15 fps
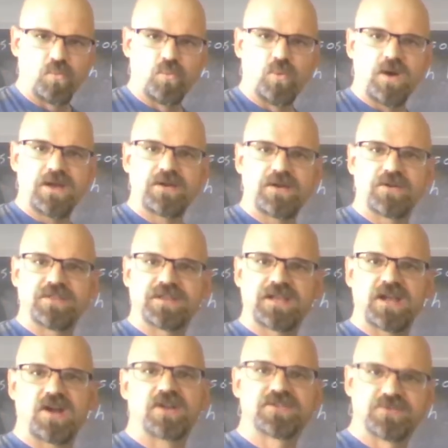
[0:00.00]
What are the
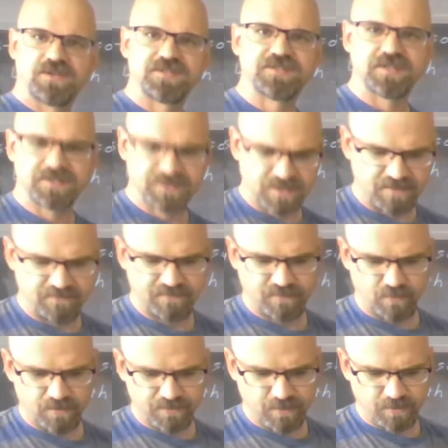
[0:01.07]
characteristics of
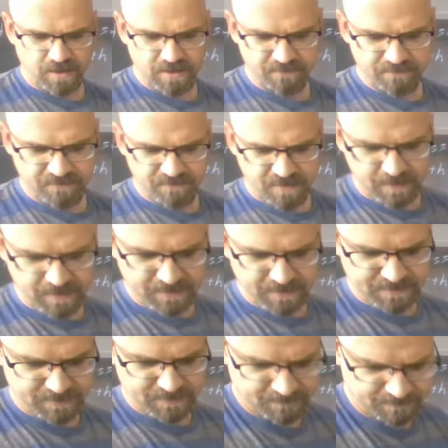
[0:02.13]
fourth wave
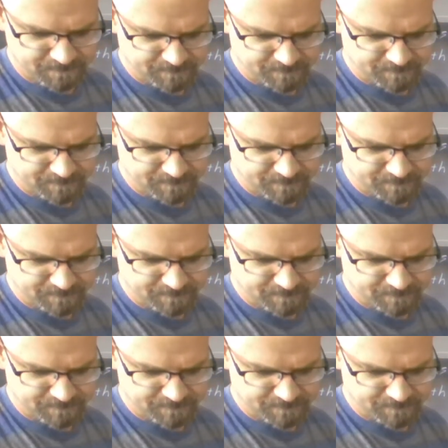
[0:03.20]
feminism?